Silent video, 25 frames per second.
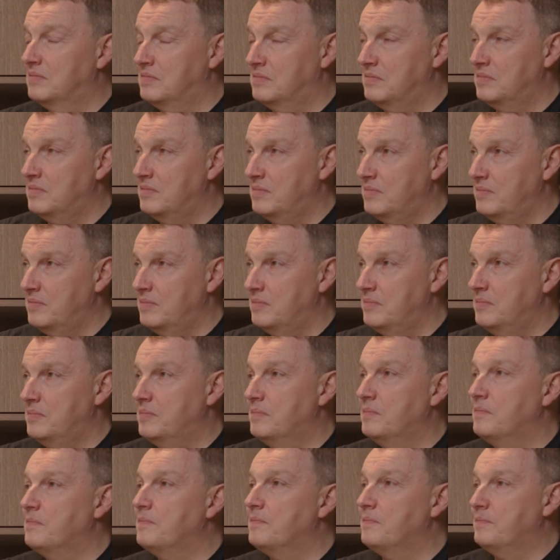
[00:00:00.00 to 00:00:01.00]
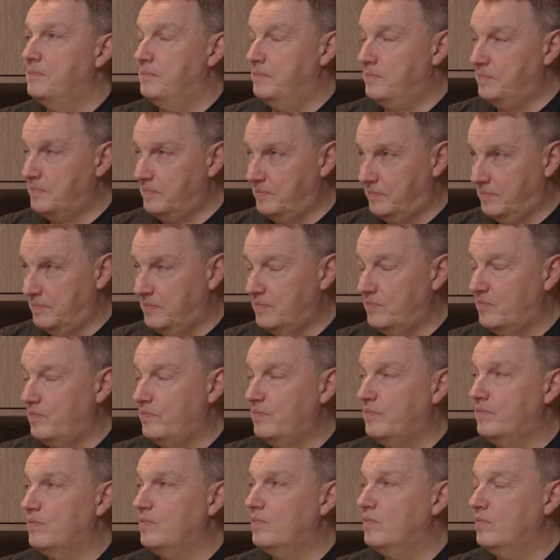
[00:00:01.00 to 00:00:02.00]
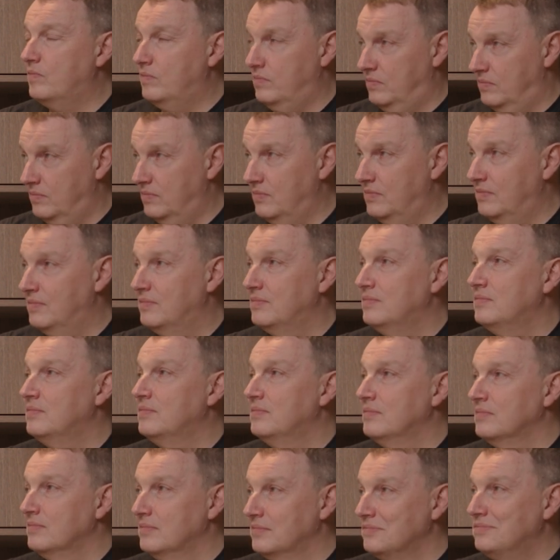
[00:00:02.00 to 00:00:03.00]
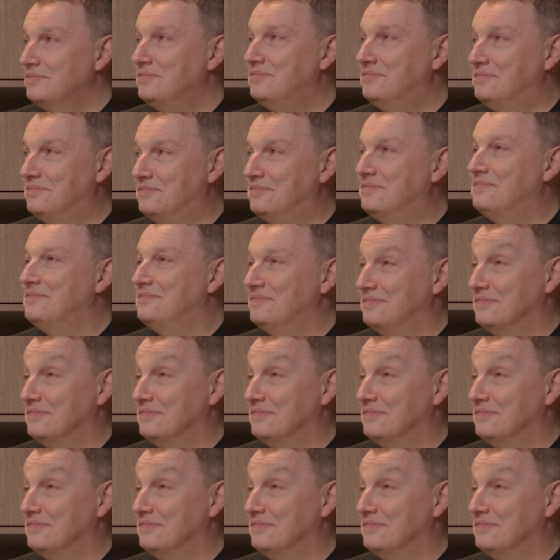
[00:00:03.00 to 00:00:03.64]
(silent)